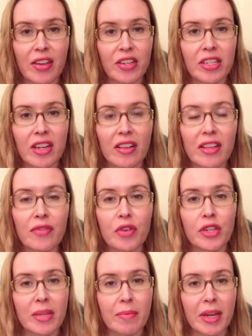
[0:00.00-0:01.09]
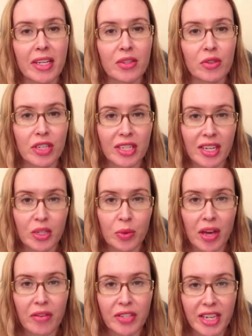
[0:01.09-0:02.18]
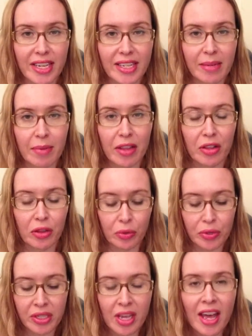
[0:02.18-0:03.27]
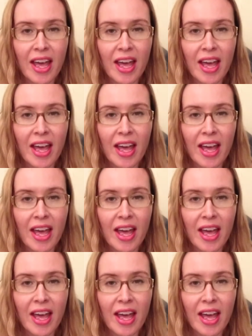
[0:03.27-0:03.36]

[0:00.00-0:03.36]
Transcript: she's currently 14 months, so she's in 12 to 18 month clothes.